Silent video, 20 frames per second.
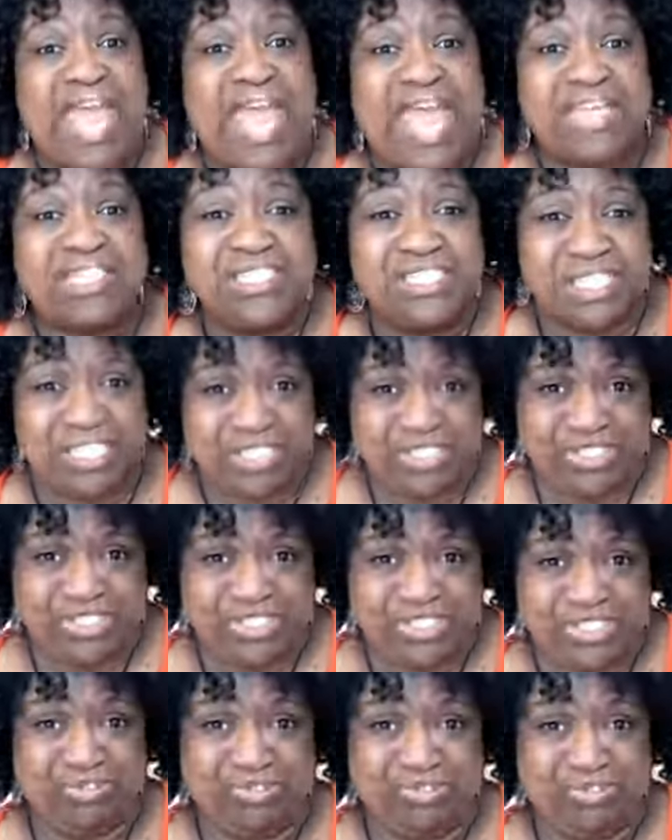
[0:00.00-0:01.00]
access
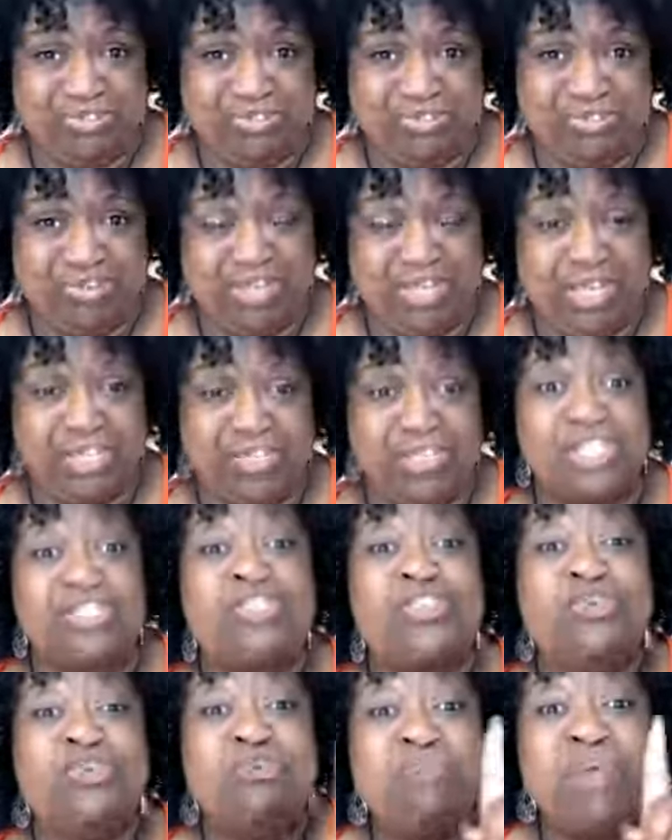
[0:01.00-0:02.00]
to,
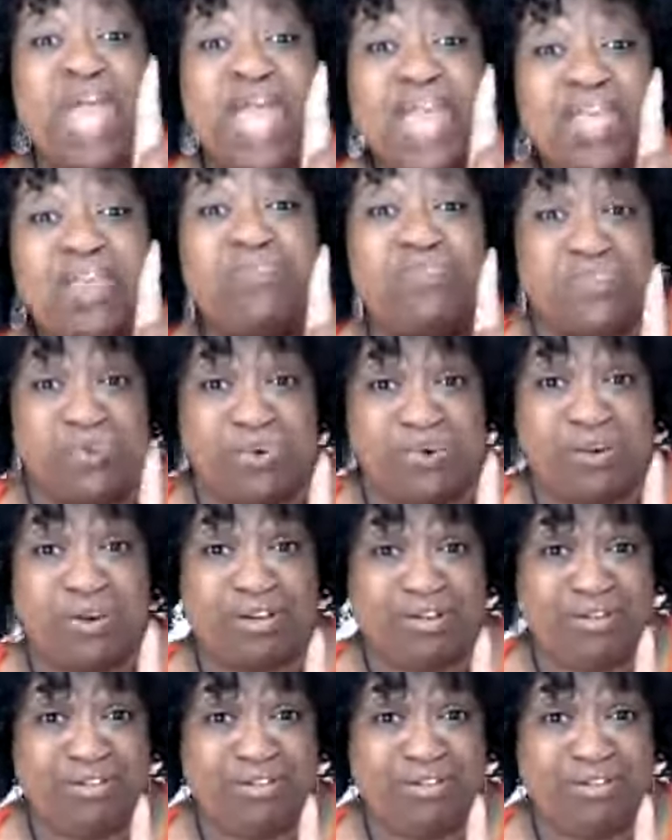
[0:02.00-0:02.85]
that you paid for,